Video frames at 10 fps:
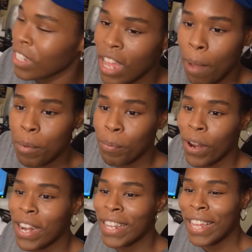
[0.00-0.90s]
I've been
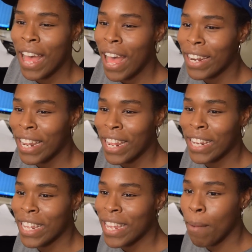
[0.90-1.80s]
praying to God
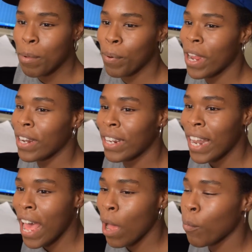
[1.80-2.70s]
lately. I've been praying a
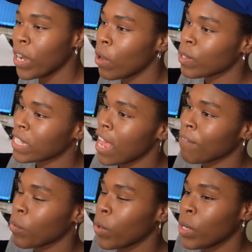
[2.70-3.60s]
lot with no
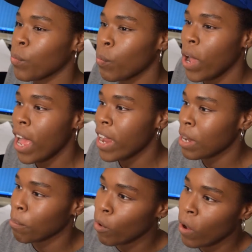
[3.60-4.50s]
time for wondering why
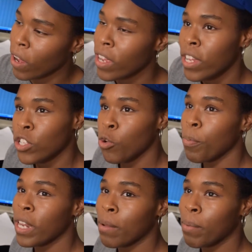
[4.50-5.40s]
anymore. Too
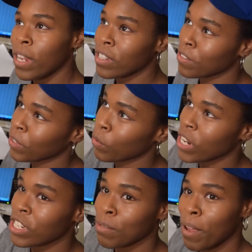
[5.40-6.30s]
many blessings for
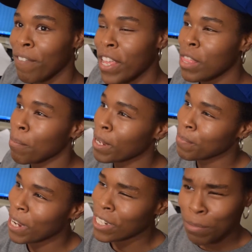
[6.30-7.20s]
questions. My faith and my
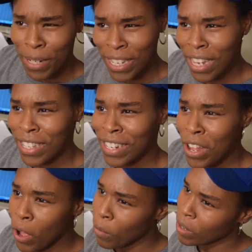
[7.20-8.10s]
patience been tested.
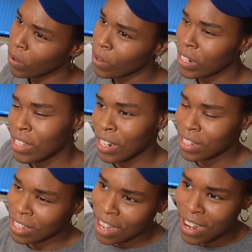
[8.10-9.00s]
Oh Lord, da da da
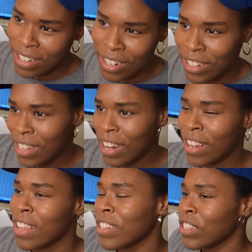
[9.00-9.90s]
da da da da da da
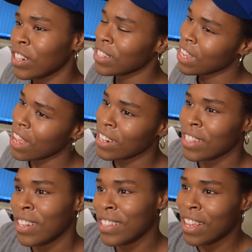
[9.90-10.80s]
da
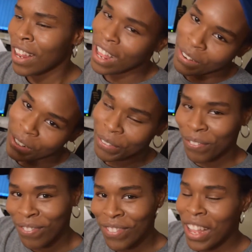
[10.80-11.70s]
da da da. I don't know.
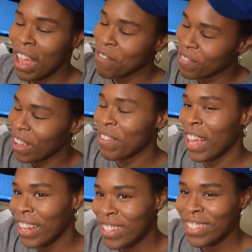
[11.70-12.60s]
I've
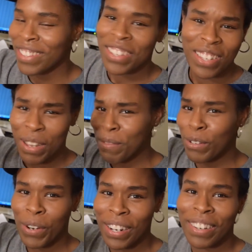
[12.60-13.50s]
got
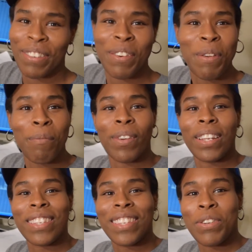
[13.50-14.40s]
something's written,
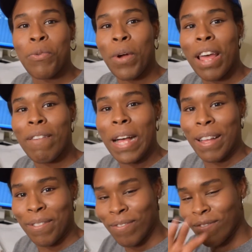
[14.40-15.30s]
but whatever.